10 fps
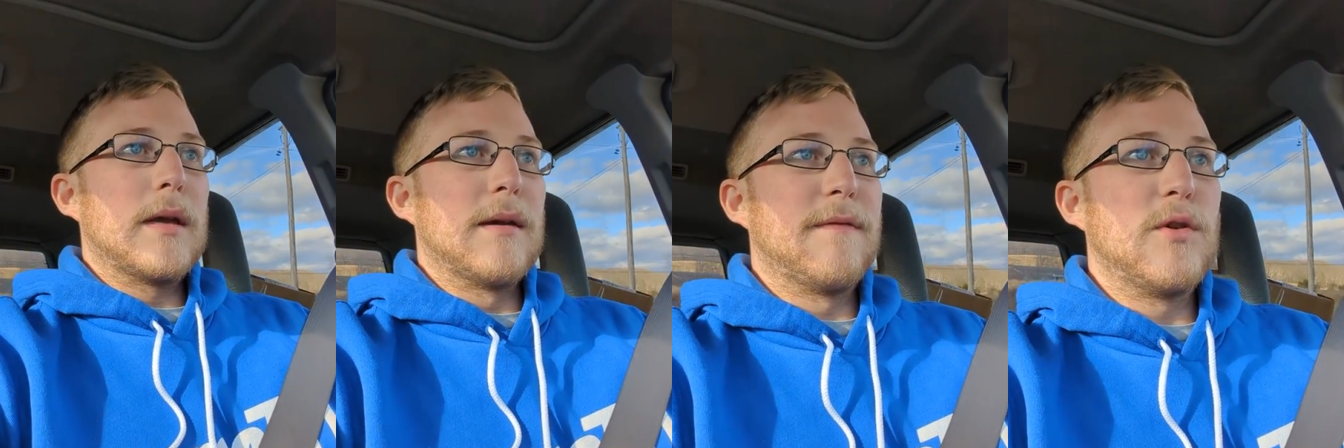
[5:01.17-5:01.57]

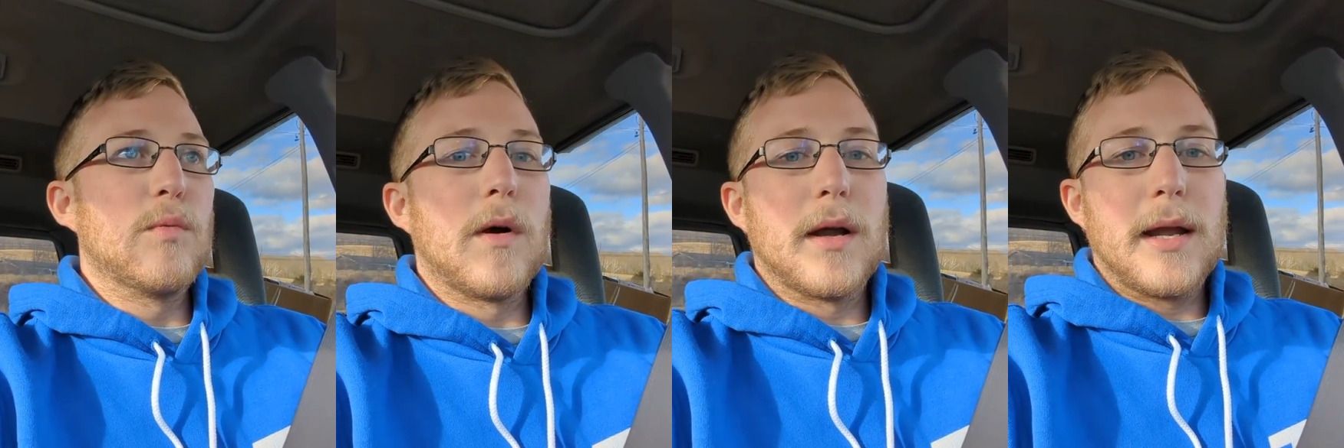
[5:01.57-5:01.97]
if you
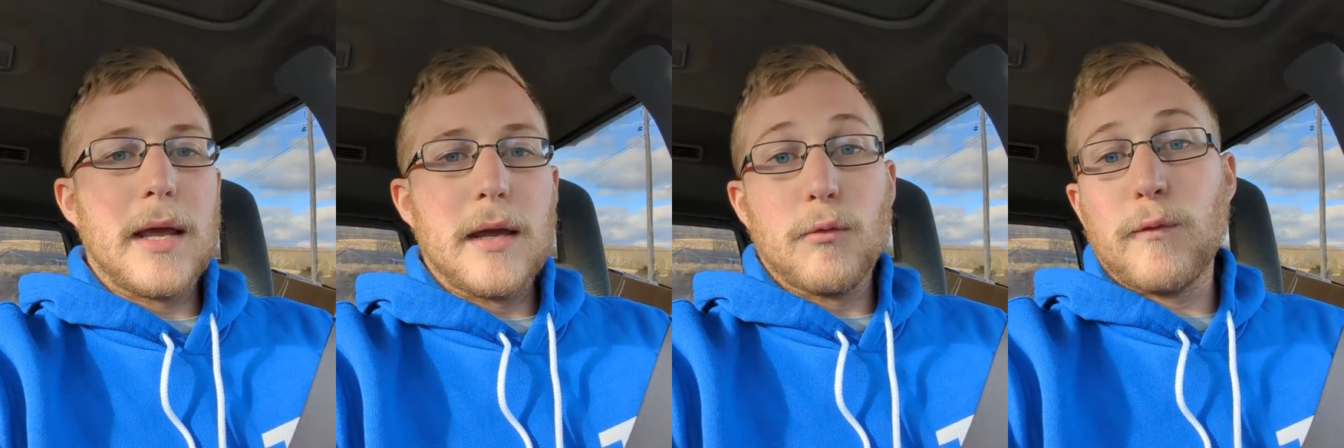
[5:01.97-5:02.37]
want
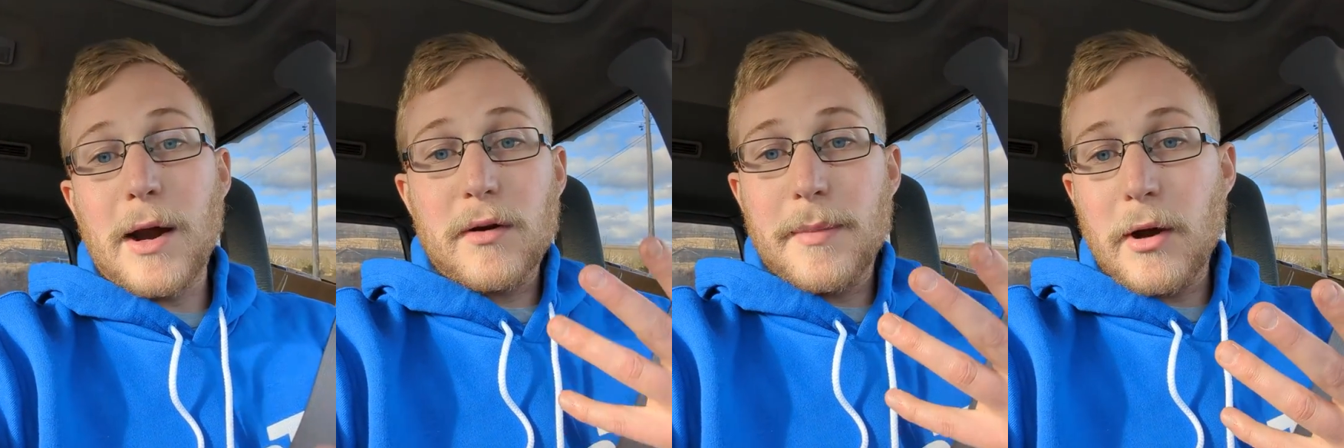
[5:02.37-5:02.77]
a
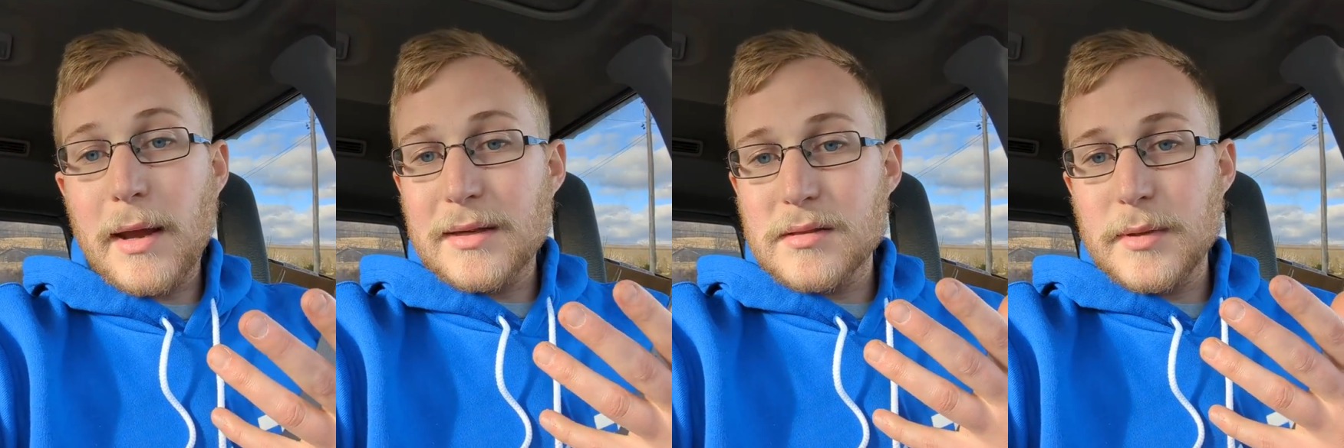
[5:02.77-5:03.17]
roundabout
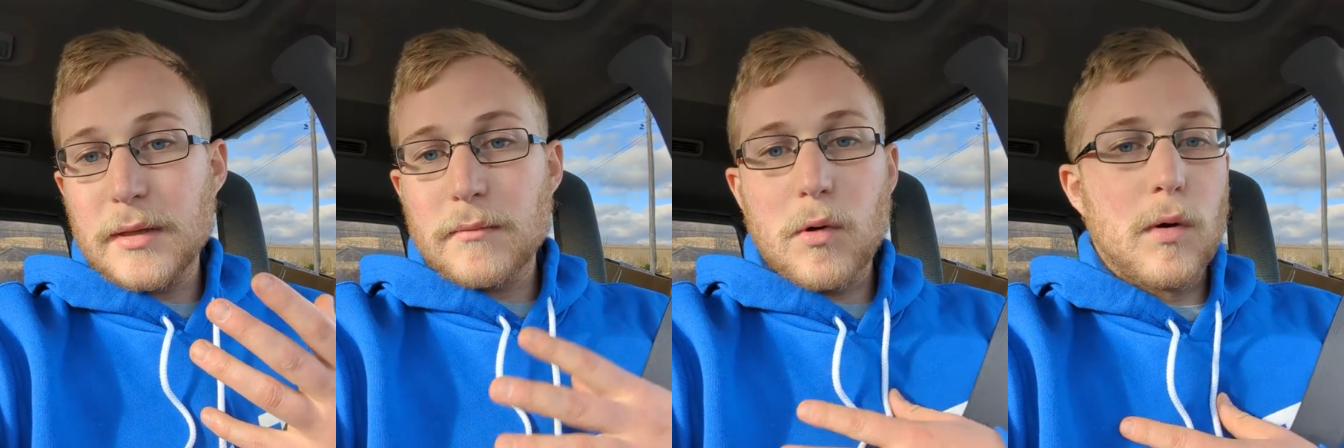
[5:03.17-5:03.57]

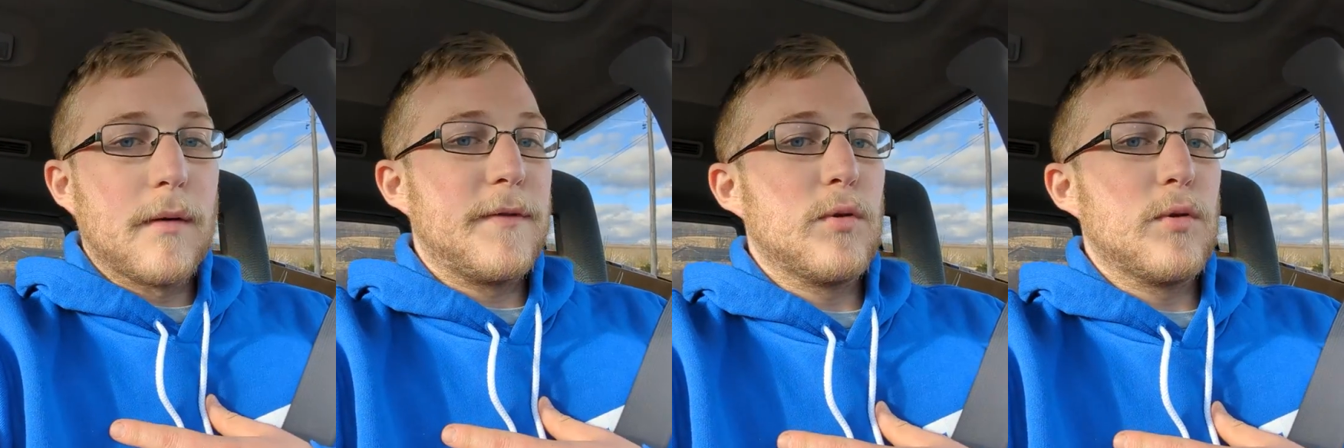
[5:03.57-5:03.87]
estimate or if